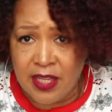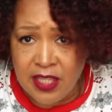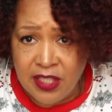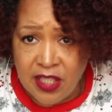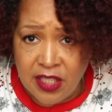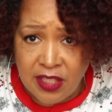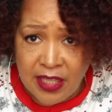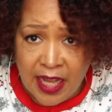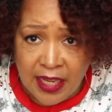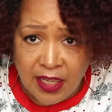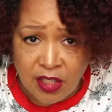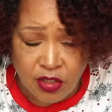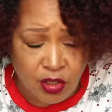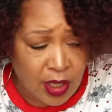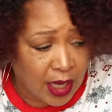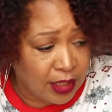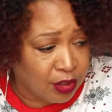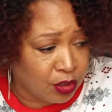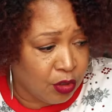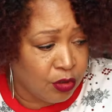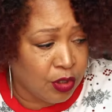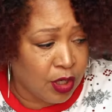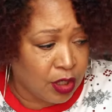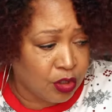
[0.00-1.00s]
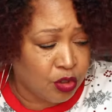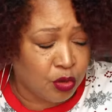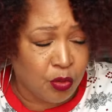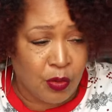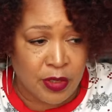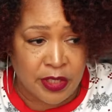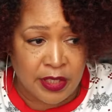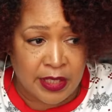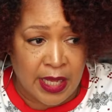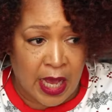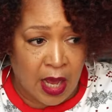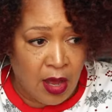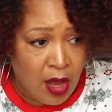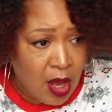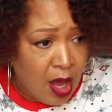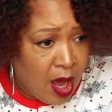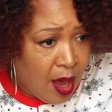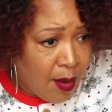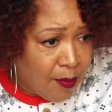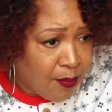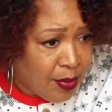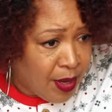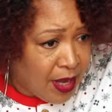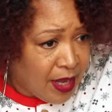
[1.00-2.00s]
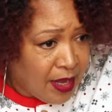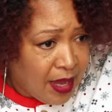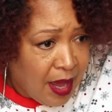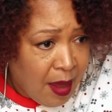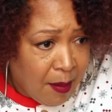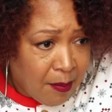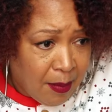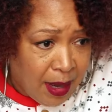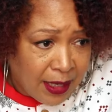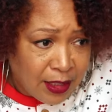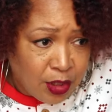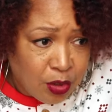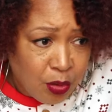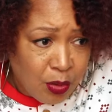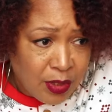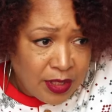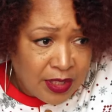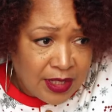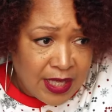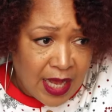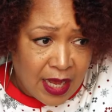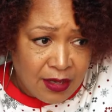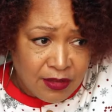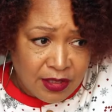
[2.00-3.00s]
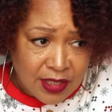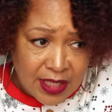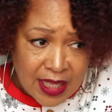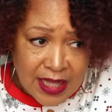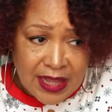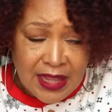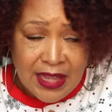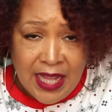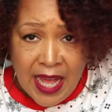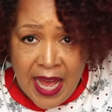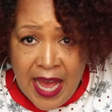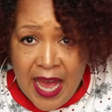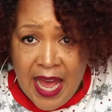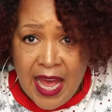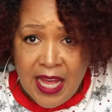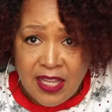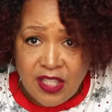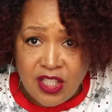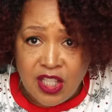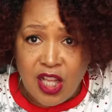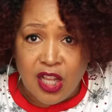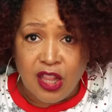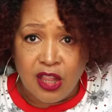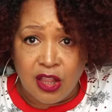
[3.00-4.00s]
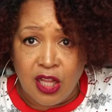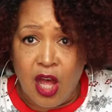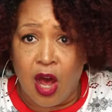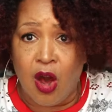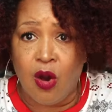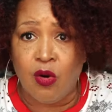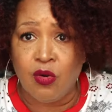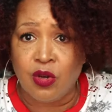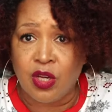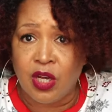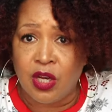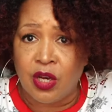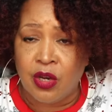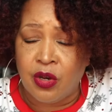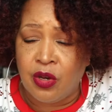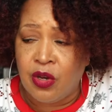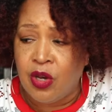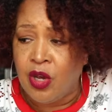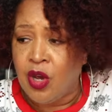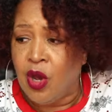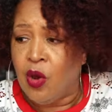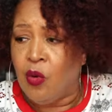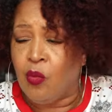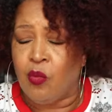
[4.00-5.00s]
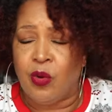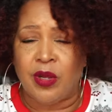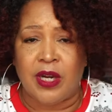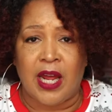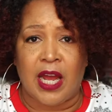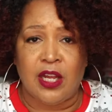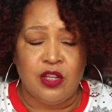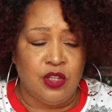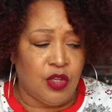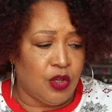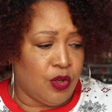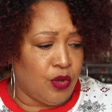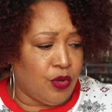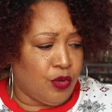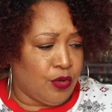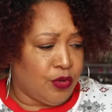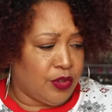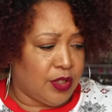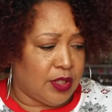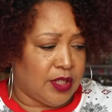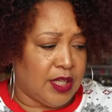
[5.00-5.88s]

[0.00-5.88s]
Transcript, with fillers: This is like a, I told you, a twist out, but my twist outs last longer when I use,